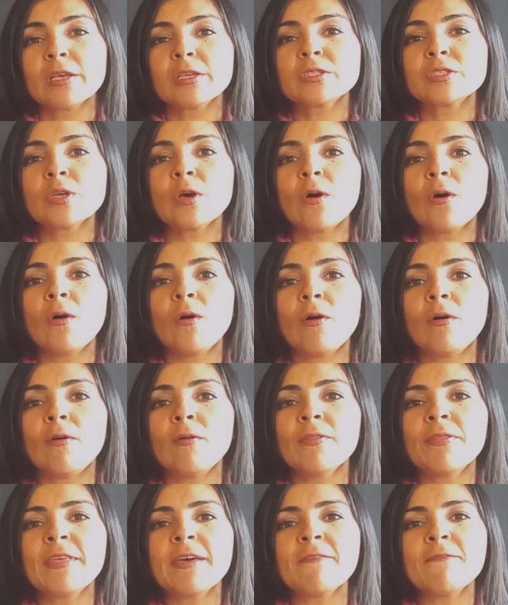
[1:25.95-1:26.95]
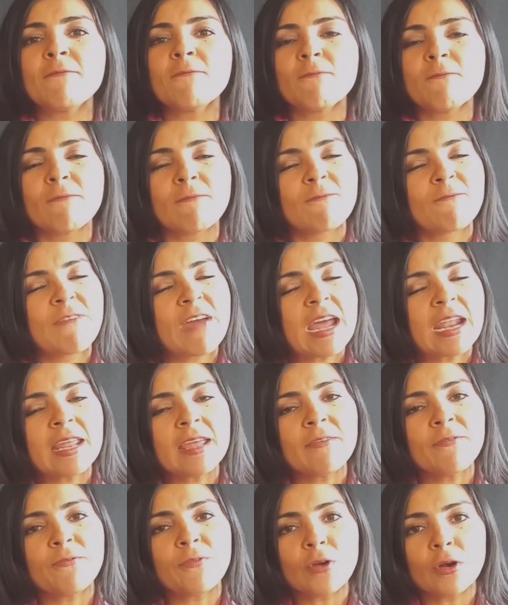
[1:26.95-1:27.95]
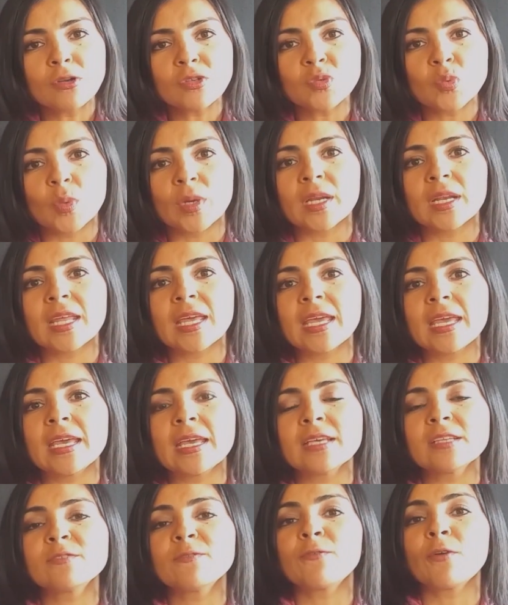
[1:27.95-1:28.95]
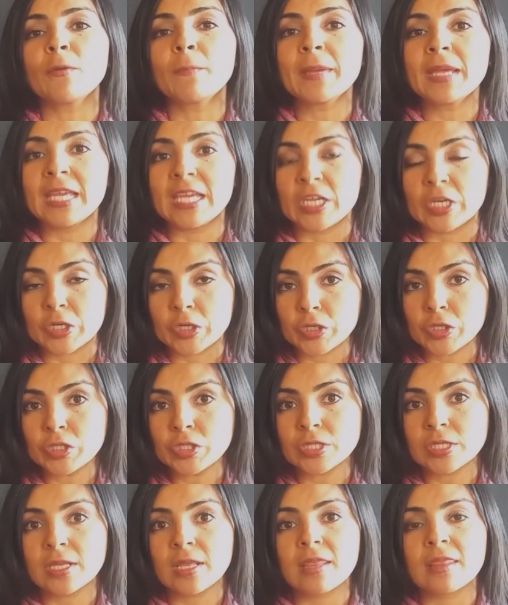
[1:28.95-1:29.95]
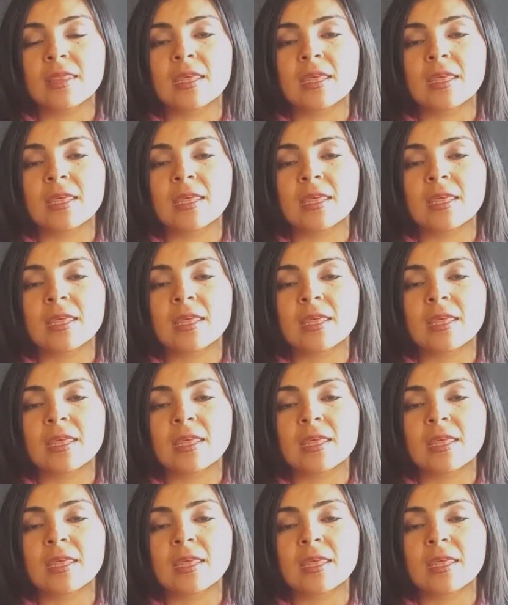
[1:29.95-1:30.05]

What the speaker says: So the very first one is for beginners.